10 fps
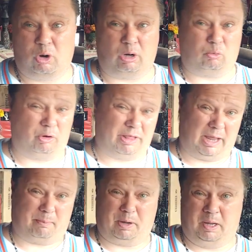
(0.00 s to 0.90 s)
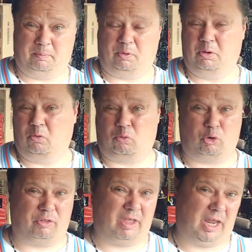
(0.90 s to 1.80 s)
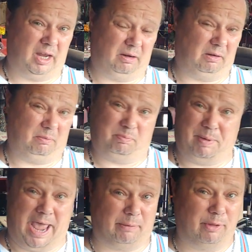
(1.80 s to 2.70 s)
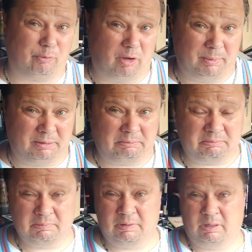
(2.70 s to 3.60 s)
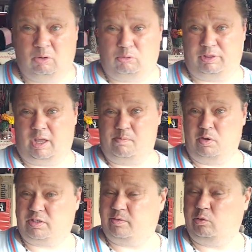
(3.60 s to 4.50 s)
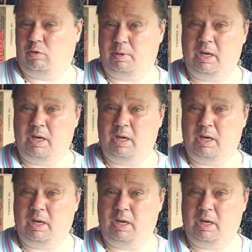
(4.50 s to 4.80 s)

Were they a pimp? Were they bad with women? Were they abusive to